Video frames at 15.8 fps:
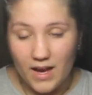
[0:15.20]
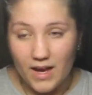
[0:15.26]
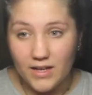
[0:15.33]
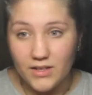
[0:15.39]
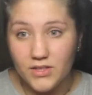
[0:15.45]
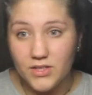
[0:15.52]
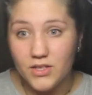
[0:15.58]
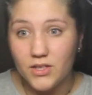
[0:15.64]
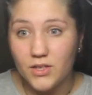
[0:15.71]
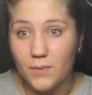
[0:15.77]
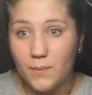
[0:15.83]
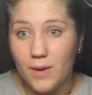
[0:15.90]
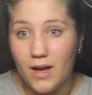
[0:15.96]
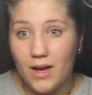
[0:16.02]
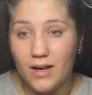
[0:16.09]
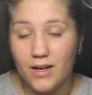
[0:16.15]
I took
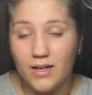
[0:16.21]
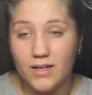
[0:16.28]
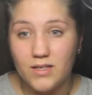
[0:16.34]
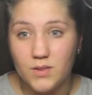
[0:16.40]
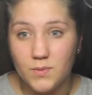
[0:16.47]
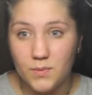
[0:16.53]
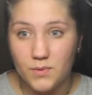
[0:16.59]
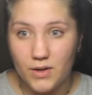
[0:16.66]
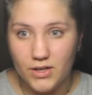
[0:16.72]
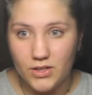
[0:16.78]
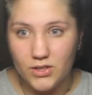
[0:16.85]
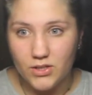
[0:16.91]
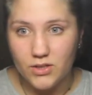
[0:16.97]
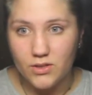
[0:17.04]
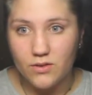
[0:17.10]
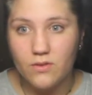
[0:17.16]
my
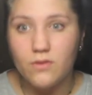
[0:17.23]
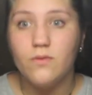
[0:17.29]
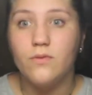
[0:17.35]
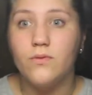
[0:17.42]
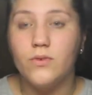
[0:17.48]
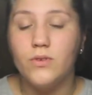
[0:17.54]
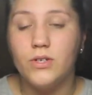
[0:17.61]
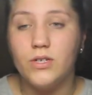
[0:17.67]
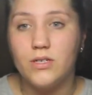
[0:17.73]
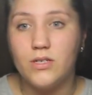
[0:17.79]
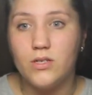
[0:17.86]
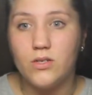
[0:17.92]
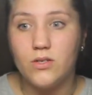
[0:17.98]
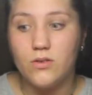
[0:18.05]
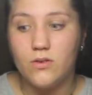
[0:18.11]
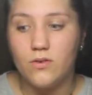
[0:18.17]
inspiration for
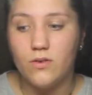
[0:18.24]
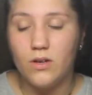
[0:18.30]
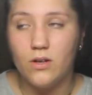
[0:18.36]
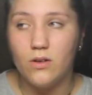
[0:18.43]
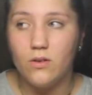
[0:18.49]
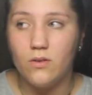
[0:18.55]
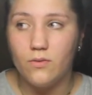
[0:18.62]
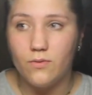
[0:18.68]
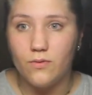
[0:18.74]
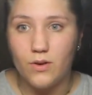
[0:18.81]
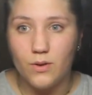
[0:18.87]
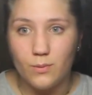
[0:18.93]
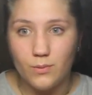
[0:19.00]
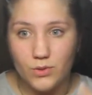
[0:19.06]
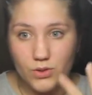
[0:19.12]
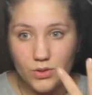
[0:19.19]
this tutorial
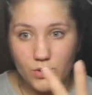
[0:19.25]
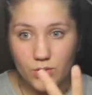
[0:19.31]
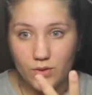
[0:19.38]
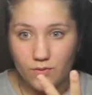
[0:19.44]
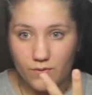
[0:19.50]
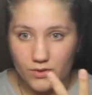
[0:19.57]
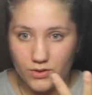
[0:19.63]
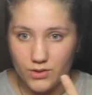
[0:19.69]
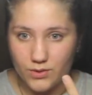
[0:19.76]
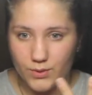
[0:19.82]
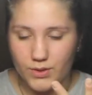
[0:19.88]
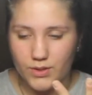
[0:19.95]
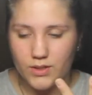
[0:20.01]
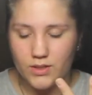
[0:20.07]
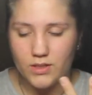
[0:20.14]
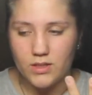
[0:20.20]
from two different
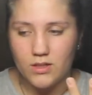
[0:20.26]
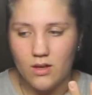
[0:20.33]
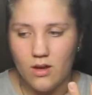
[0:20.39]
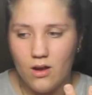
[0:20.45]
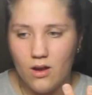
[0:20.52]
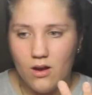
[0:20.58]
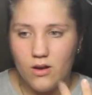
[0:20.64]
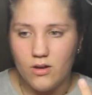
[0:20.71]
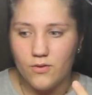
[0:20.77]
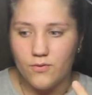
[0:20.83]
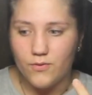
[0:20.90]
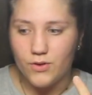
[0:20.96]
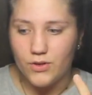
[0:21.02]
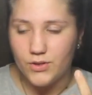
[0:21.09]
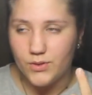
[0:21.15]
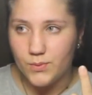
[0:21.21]
sources. The
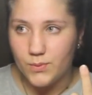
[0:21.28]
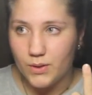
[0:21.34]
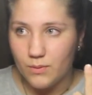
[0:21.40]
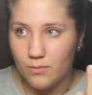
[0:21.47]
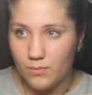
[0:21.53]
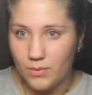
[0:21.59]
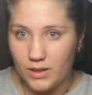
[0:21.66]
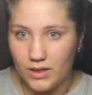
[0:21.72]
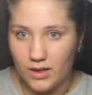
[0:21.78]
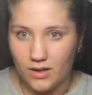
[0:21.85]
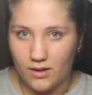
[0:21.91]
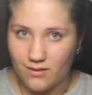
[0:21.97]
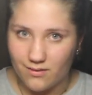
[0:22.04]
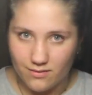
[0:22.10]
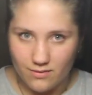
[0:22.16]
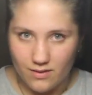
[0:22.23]
first one
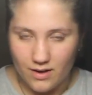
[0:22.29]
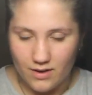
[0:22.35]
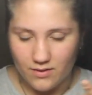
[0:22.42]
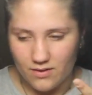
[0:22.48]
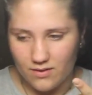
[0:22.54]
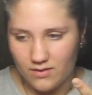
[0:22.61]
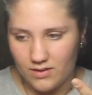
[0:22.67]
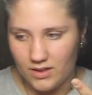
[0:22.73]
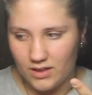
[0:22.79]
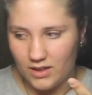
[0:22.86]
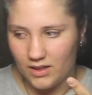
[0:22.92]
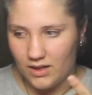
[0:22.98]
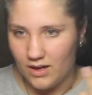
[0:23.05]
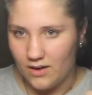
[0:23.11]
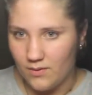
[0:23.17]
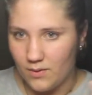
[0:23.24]
being
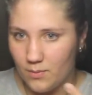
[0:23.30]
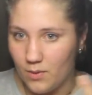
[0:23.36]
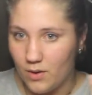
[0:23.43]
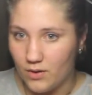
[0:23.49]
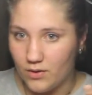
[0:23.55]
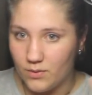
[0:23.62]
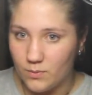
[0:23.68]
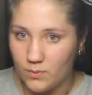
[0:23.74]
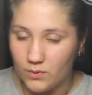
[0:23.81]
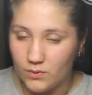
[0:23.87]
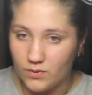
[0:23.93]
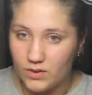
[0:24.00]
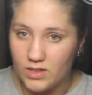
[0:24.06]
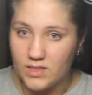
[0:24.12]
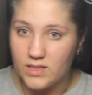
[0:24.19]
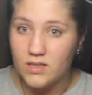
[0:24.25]
the Harry Potter
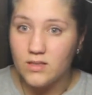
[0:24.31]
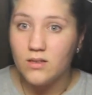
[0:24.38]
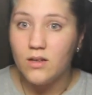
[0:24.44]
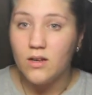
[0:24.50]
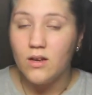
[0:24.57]
movies,